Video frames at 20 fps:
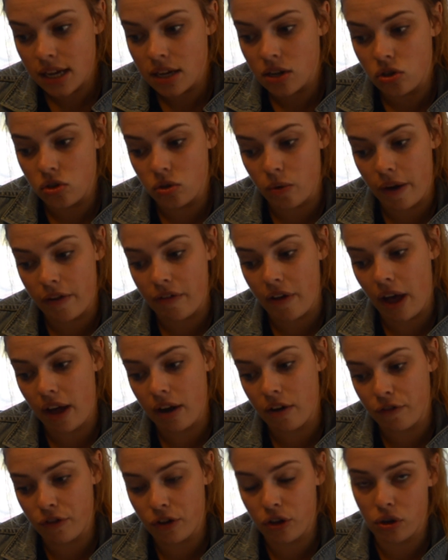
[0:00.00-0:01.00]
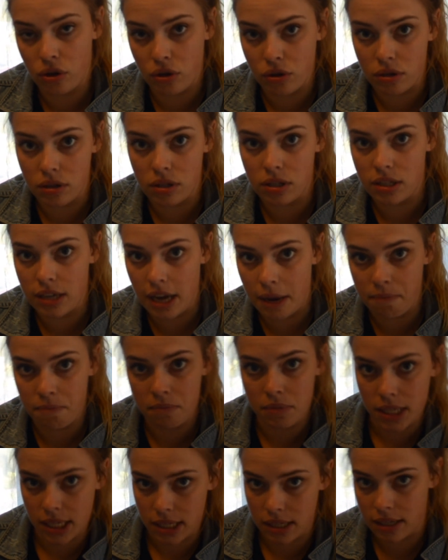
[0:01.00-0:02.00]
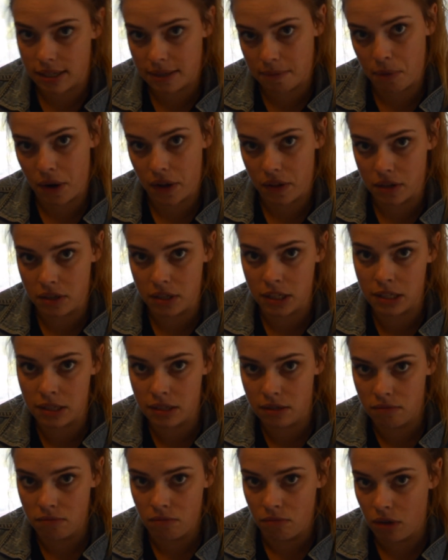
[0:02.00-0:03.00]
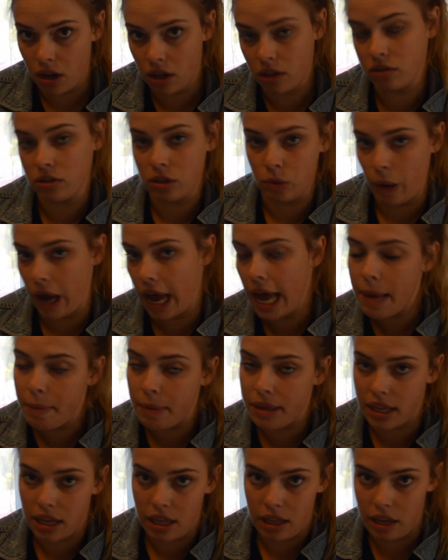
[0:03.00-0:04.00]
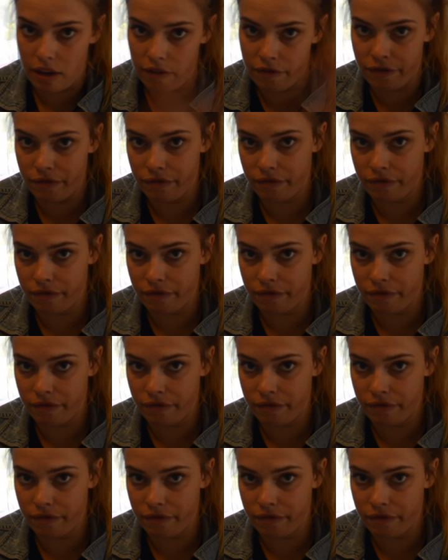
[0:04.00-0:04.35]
So I've had a few step-sisters and brothers along the way, but then they've